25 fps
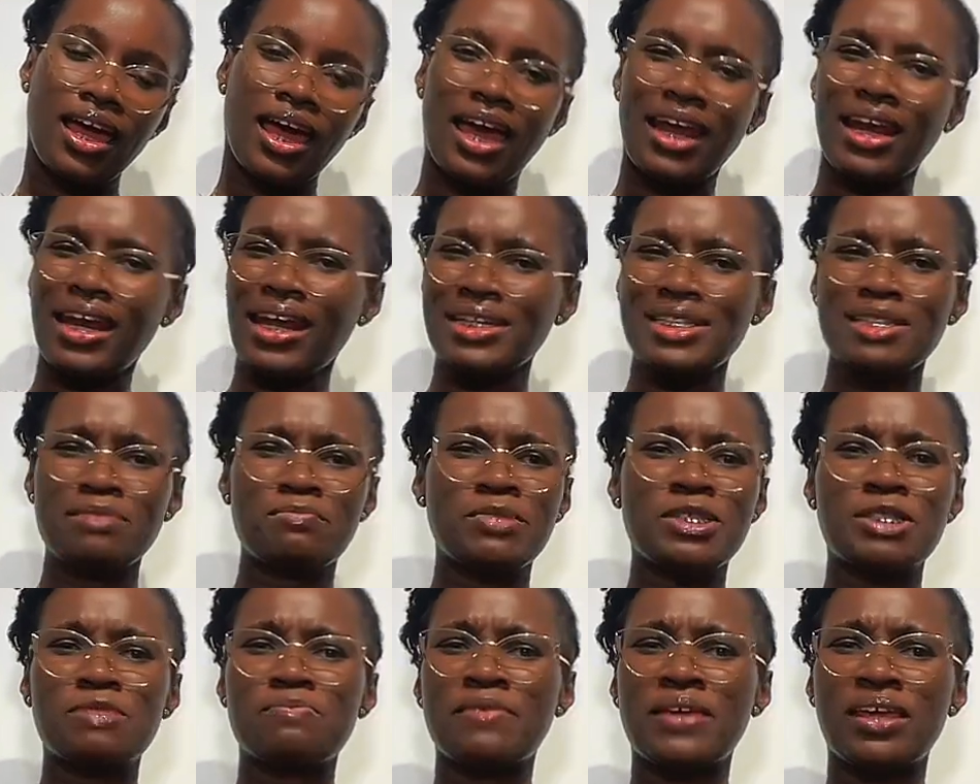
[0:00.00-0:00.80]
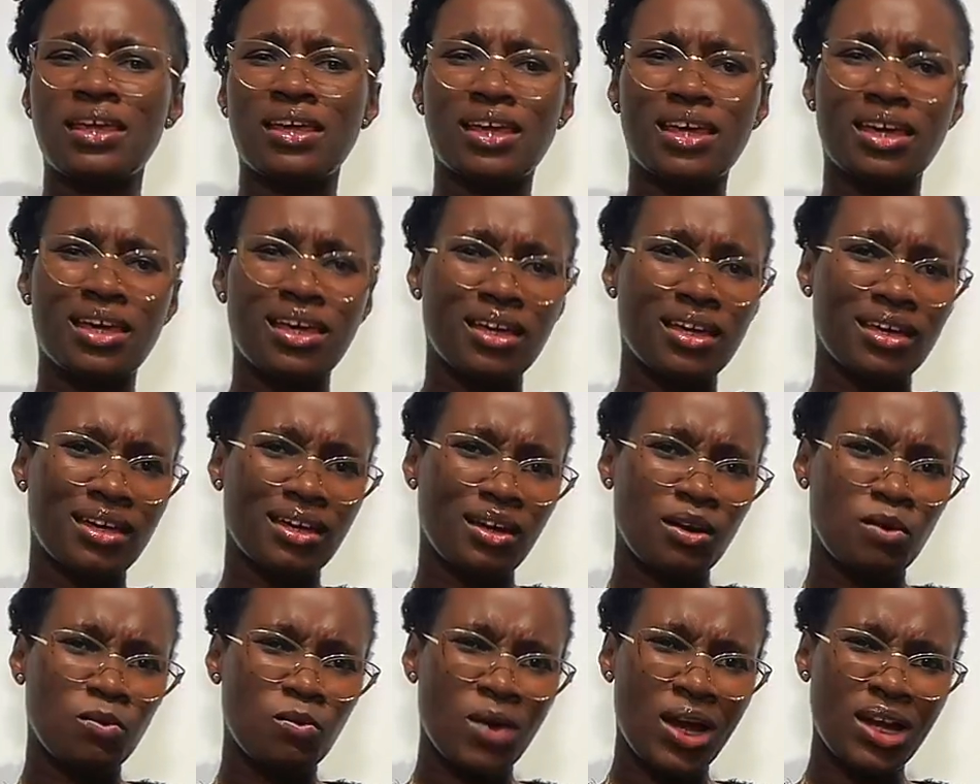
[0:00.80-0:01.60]
And let him speak
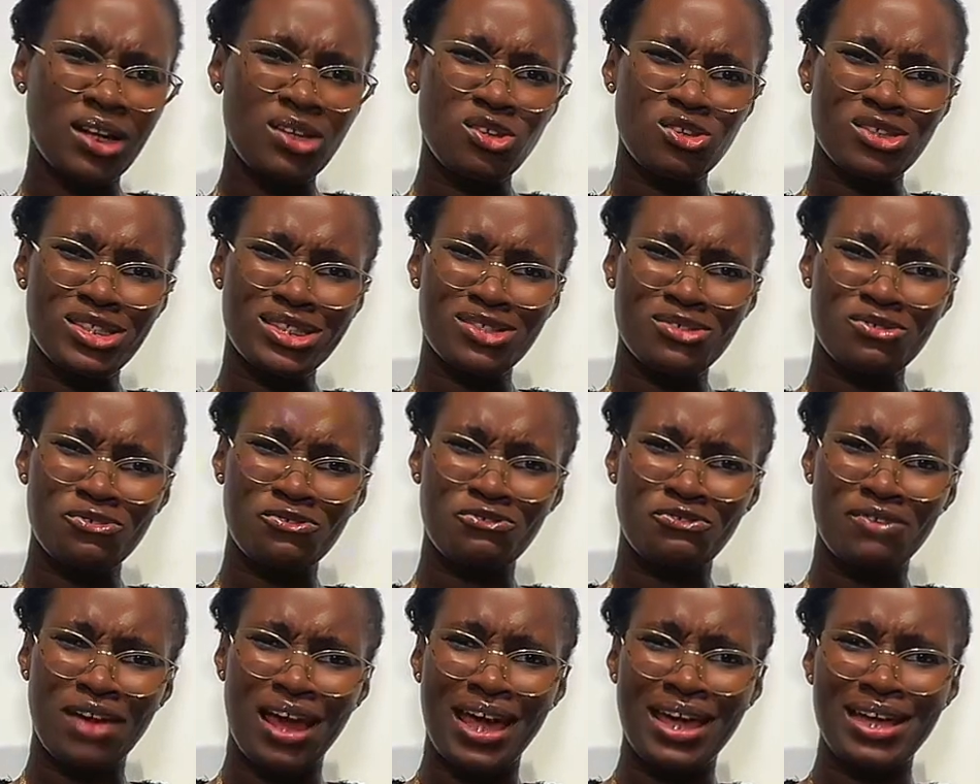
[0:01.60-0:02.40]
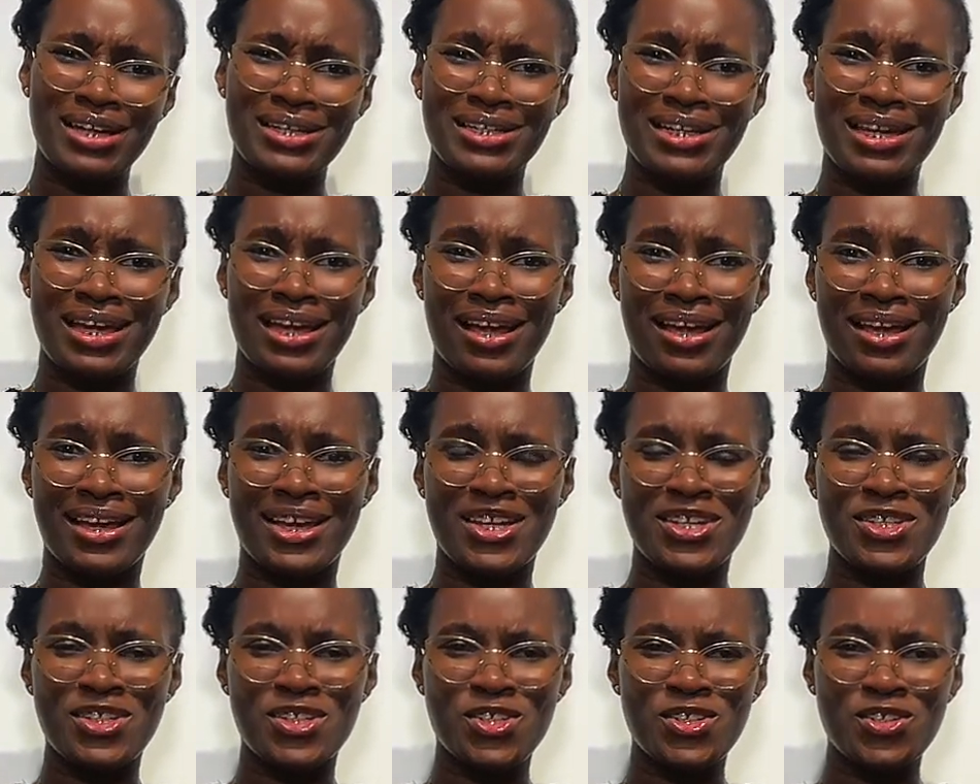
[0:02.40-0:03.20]
while you're still grinding.
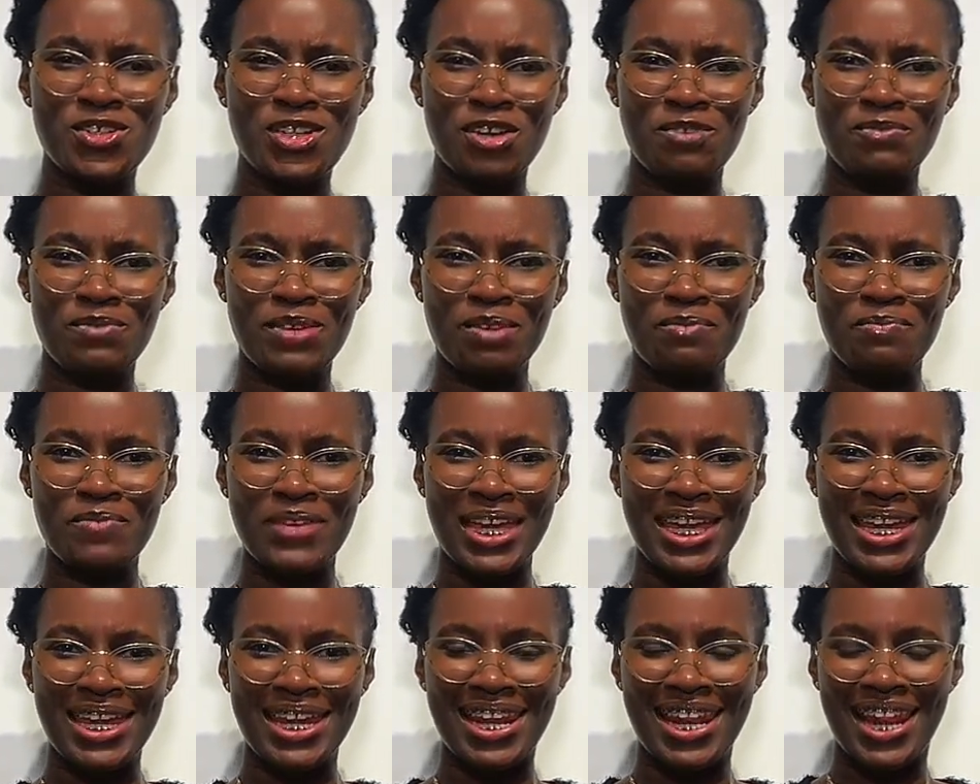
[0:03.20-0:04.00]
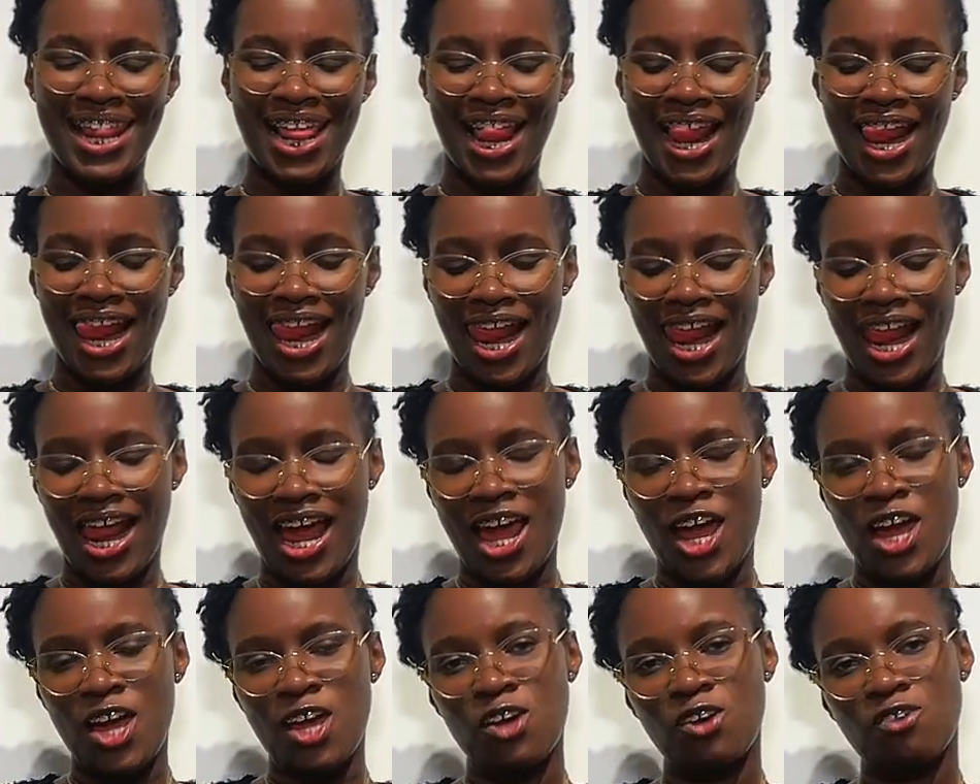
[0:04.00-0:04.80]
Do you get what I mean?
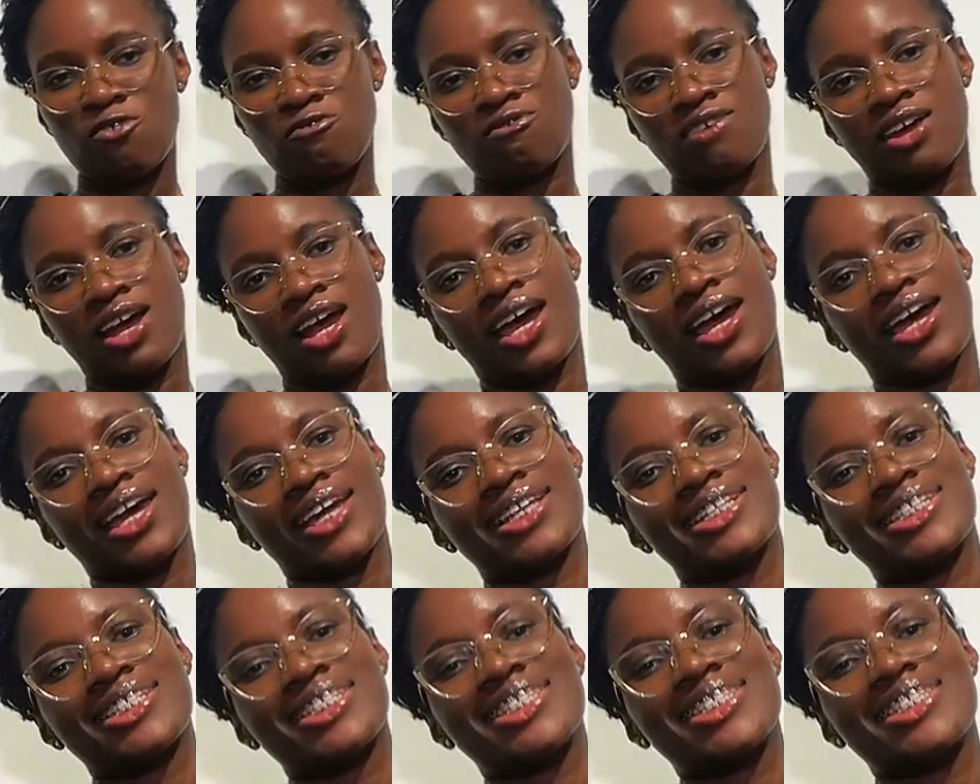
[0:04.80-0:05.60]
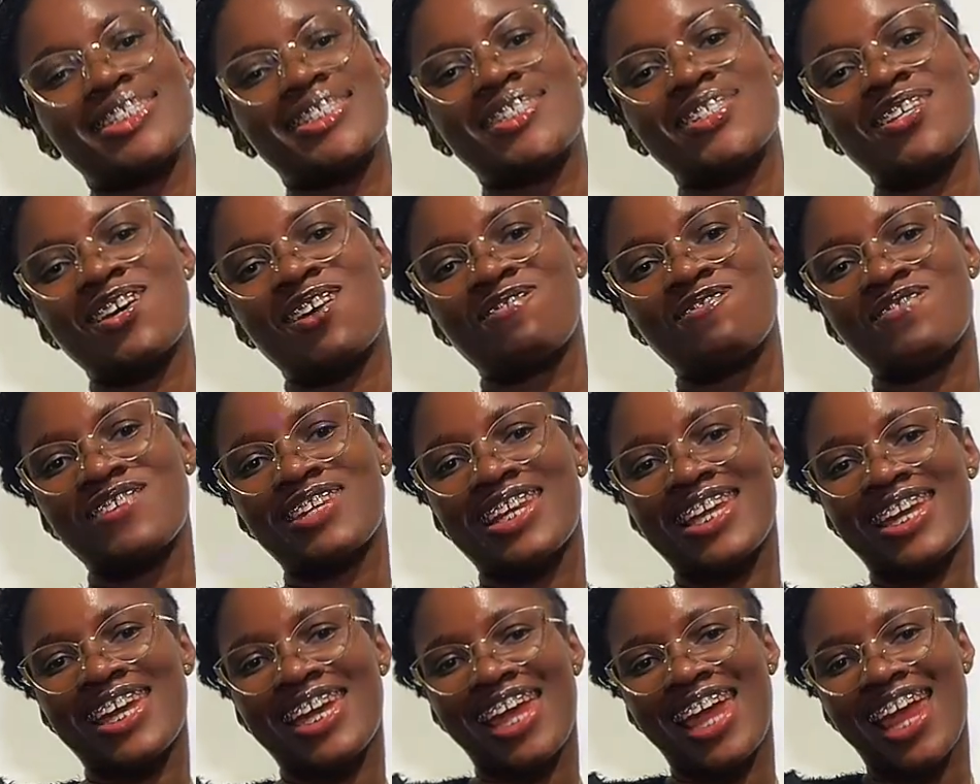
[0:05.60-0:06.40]
Grind
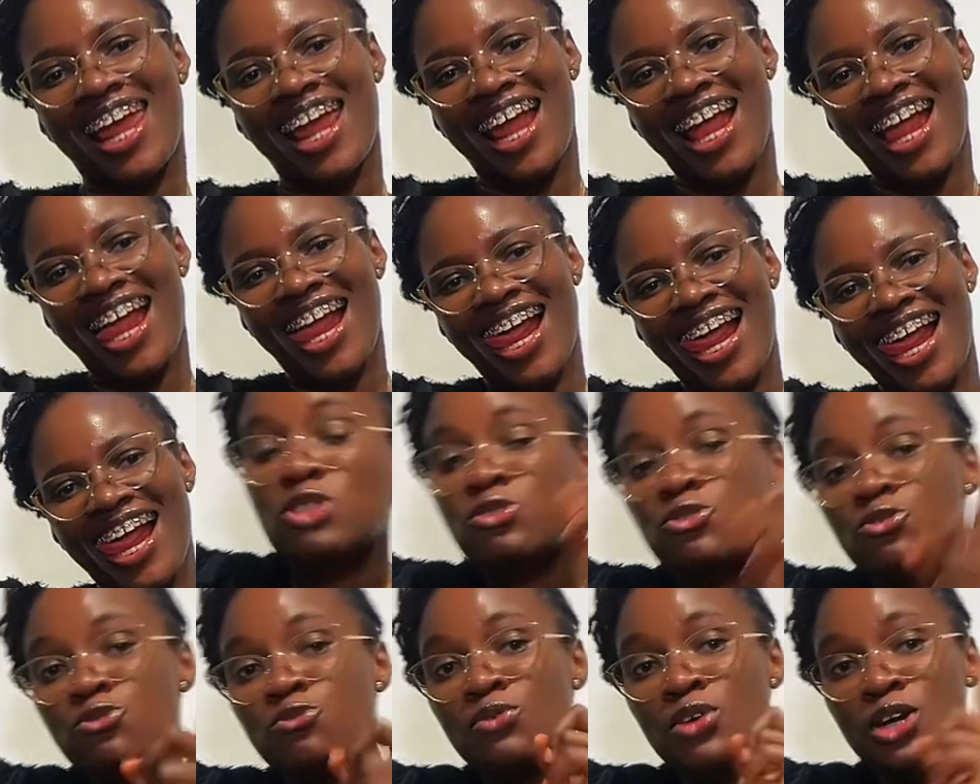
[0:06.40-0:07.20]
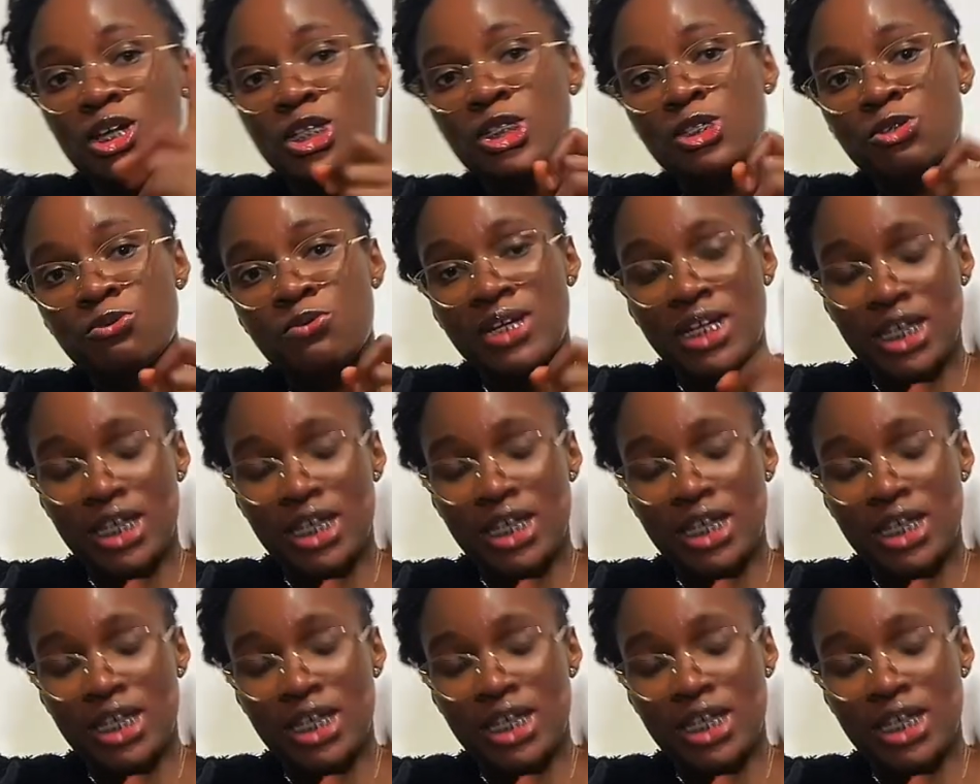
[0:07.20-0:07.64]
softly. But do not do